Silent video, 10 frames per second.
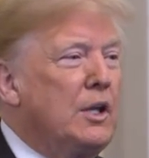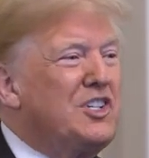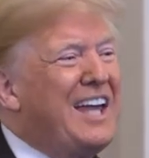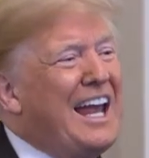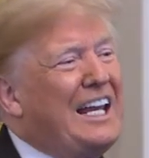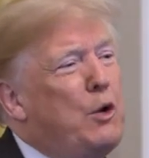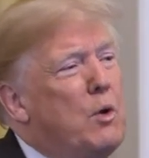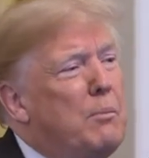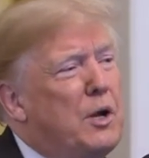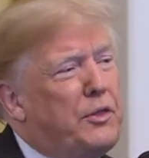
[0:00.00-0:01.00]
Sadly,
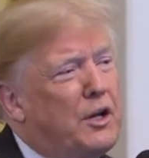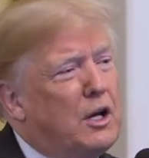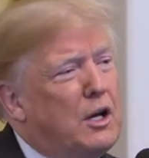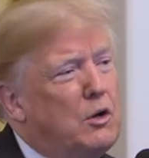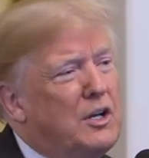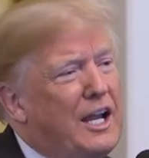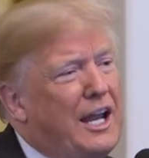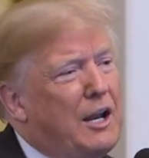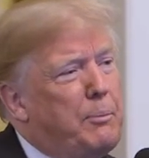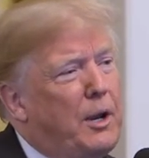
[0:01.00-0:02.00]
one month ago,
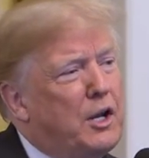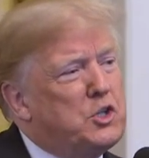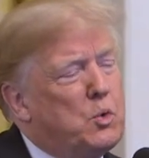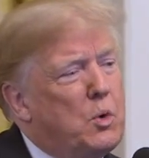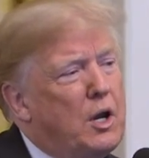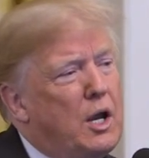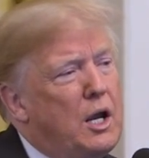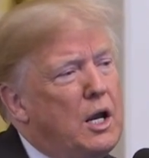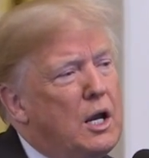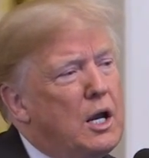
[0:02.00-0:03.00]
Diane passed
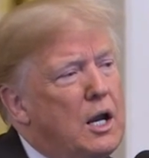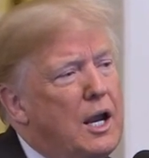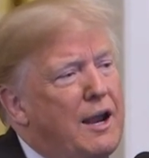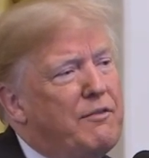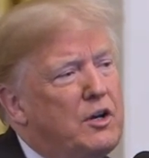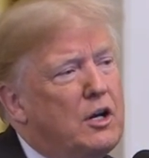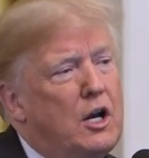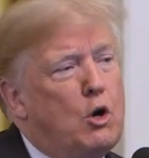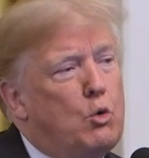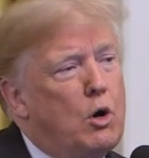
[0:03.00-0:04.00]
away after
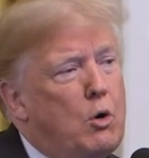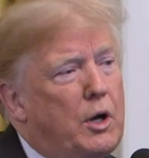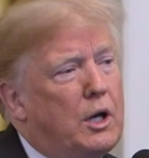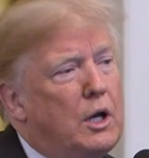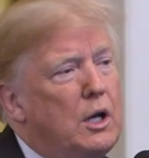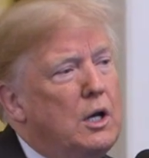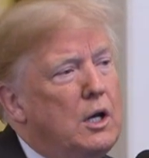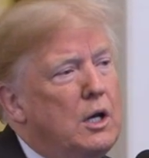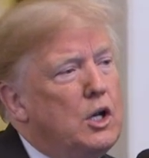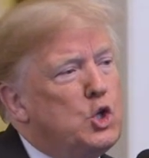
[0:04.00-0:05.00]
a heroic
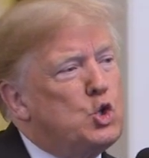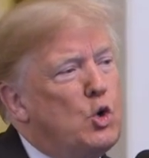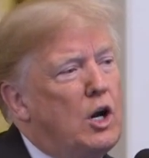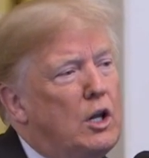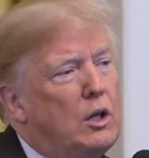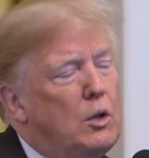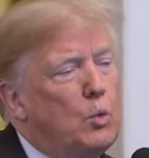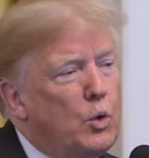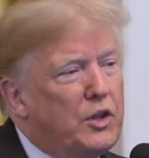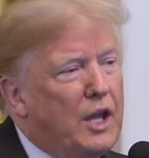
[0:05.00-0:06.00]
struggle
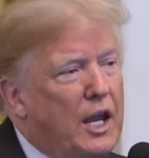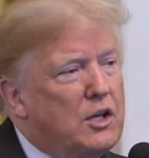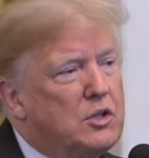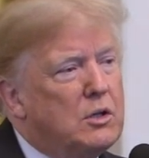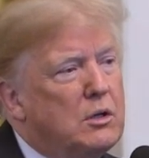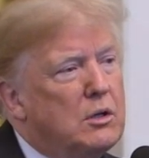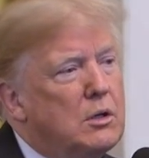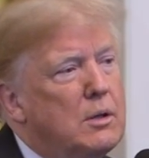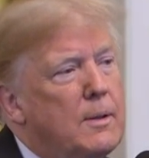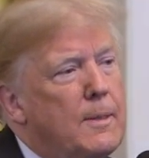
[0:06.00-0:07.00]
with cancer.
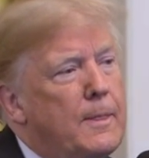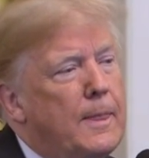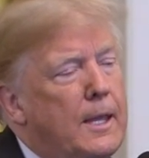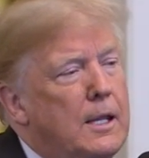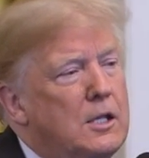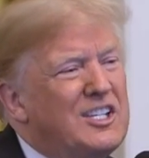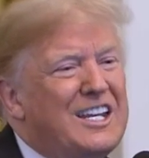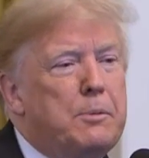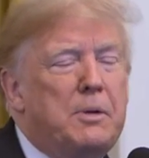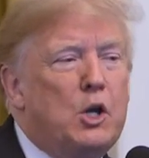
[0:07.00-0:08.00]

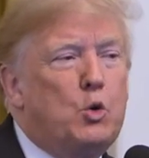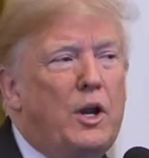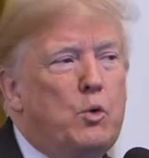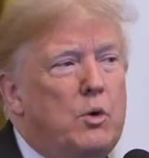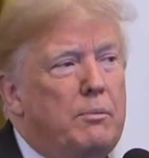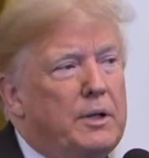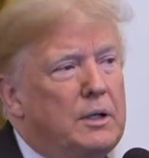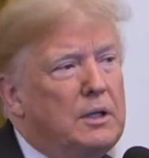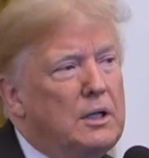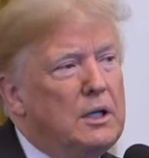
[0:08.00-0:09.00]
Said to be a great woman.